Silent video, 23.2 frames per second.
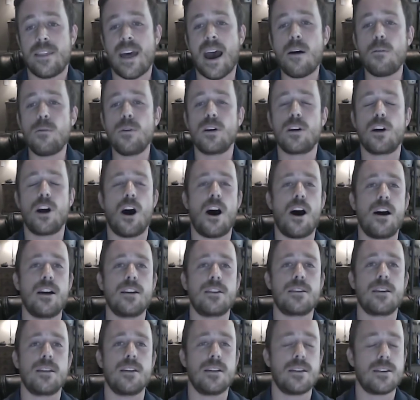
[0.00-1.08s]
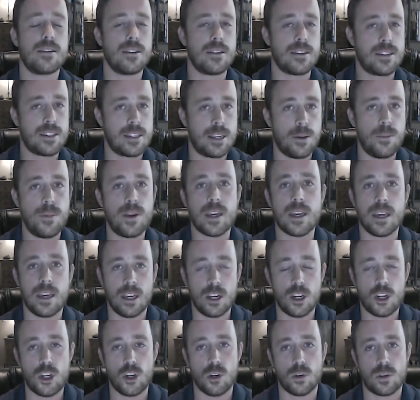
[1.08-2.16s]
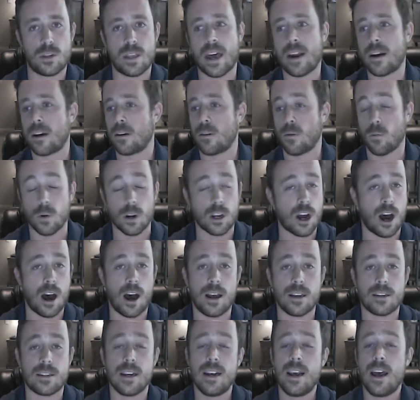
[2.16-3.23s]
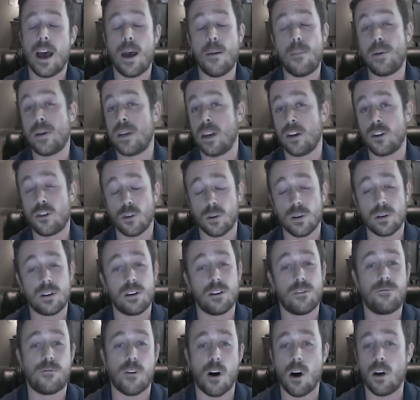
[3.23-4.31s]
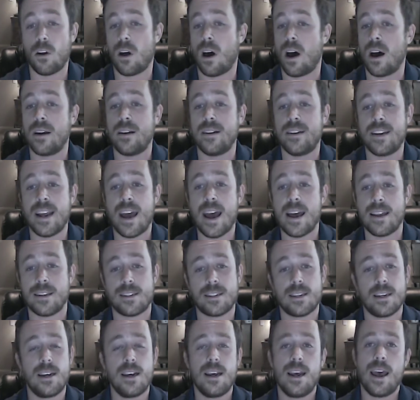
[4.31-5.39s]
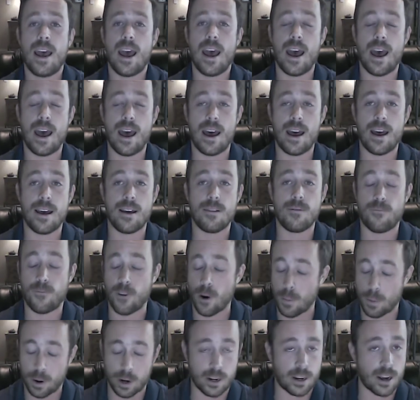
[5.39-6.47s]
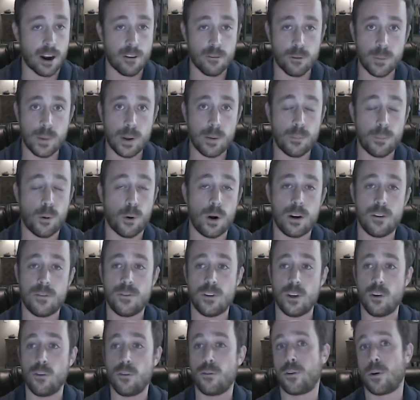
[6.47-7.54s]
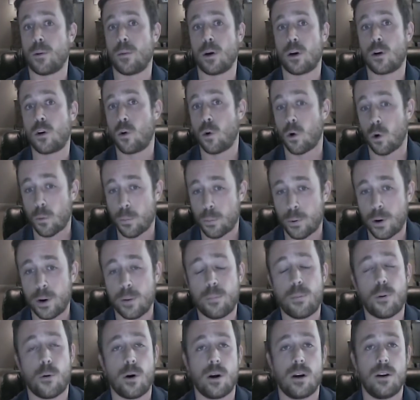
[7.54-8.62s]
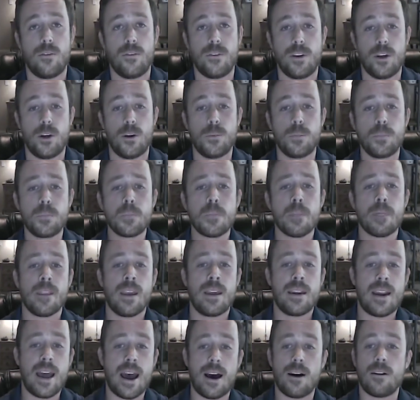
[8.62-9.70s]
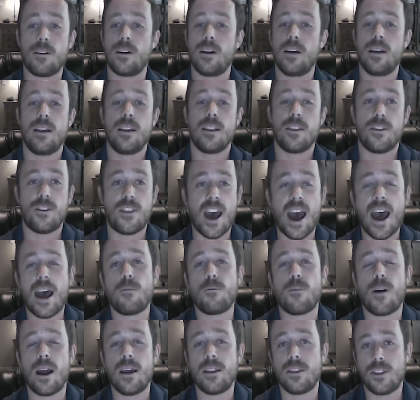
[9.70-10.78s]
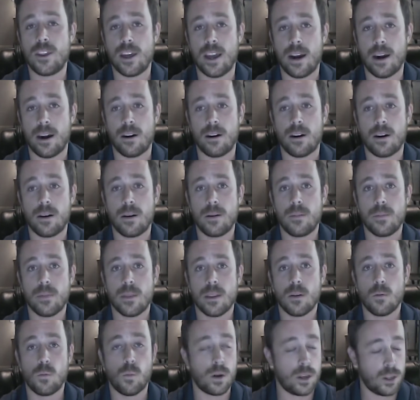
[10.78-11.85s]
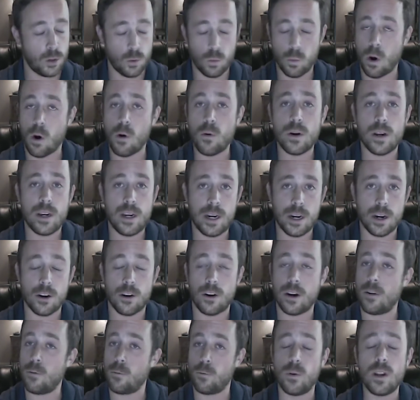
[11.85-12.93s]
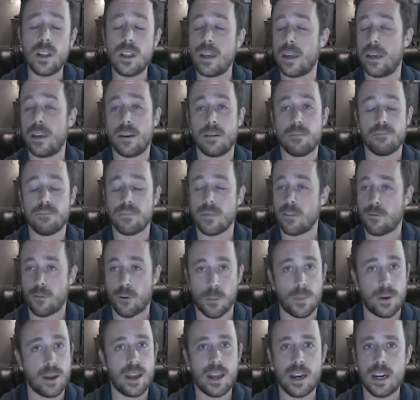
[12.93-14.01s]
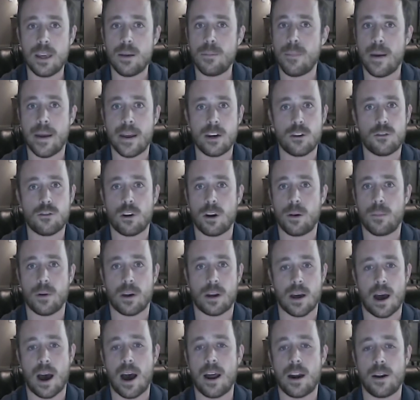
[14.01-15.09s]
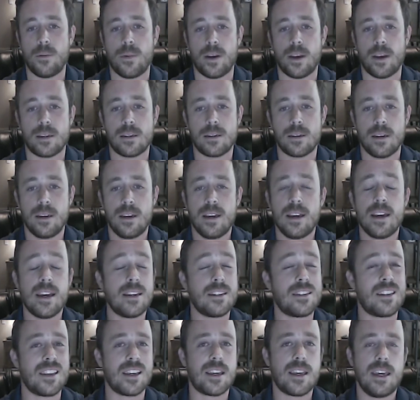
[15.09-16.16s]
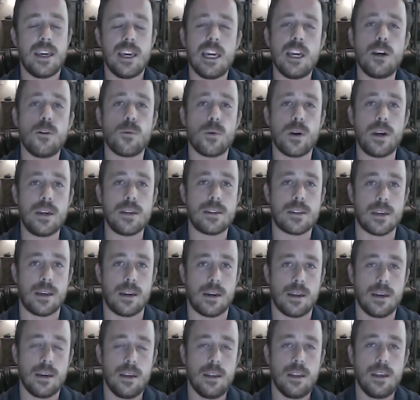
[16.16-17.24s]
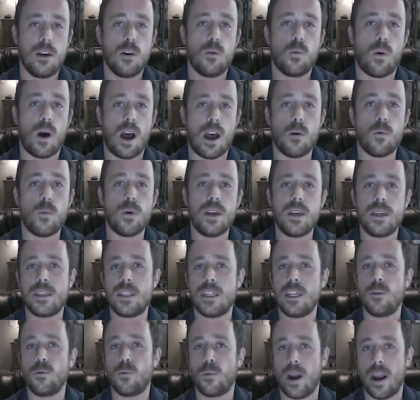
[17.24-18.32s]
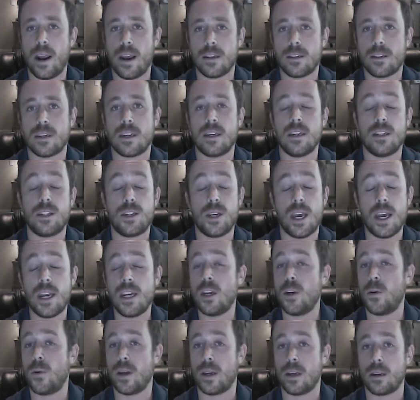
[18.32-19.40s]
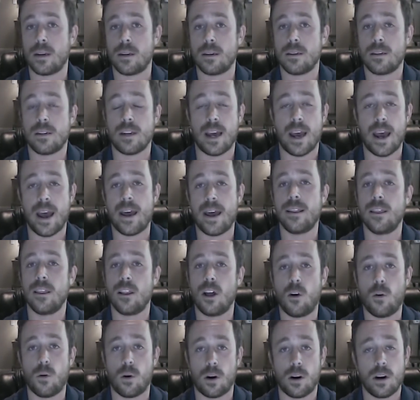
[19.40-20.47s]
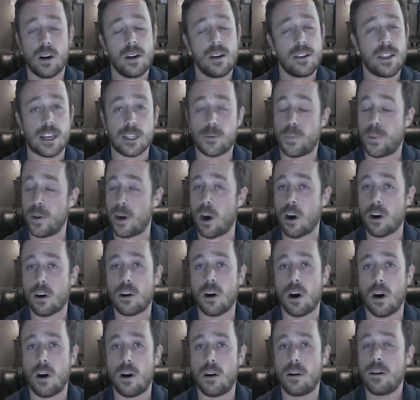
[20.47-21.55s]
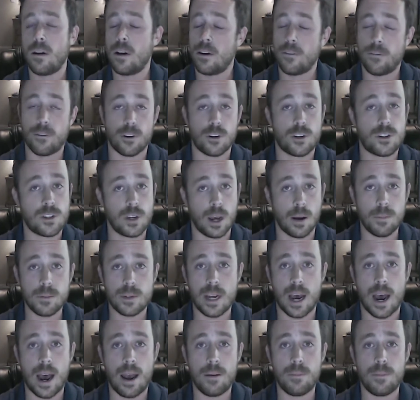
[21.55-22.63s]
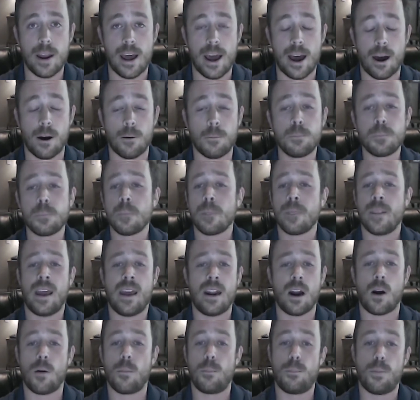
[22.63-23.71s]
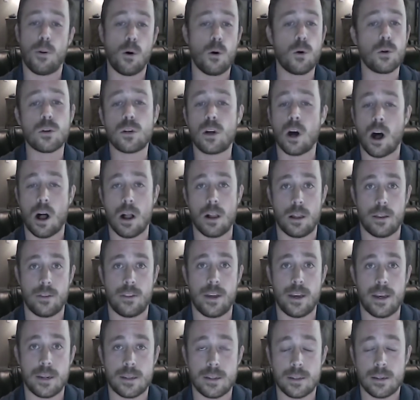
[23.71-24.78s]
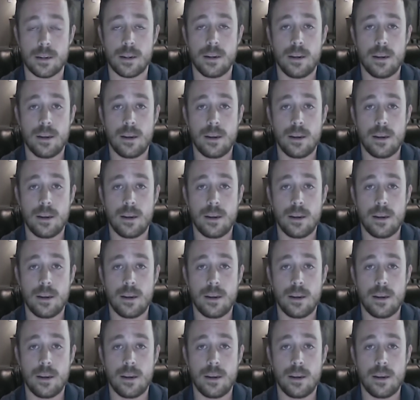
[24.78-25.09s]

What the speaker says: That would cause systemic issues. That would cause a potential default on debts. From a government point of view, from a corporate point of view. Now, that right there, what you won't hear really from any mainstream economist is the key reason why we see rates continuing to head lower. That's been our call for some time now, and our bold call on this